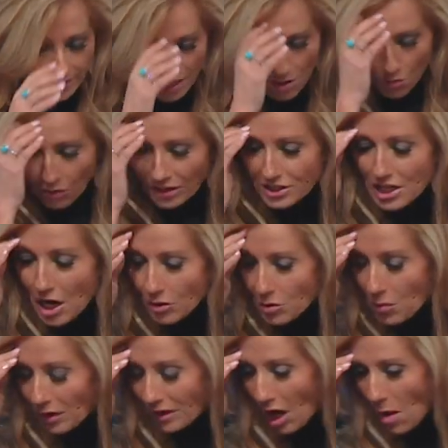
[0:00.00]
I want to tell
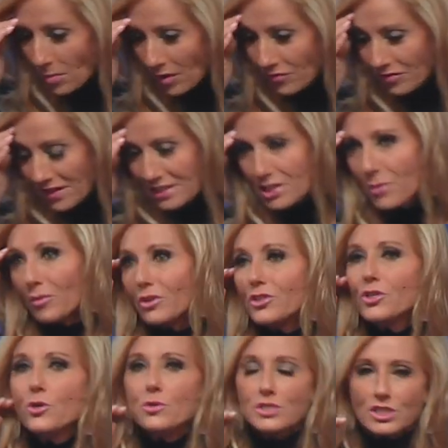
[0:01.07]
you a couple of things they were
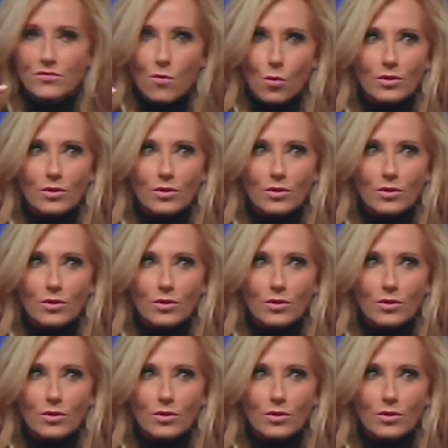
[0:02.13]
used for.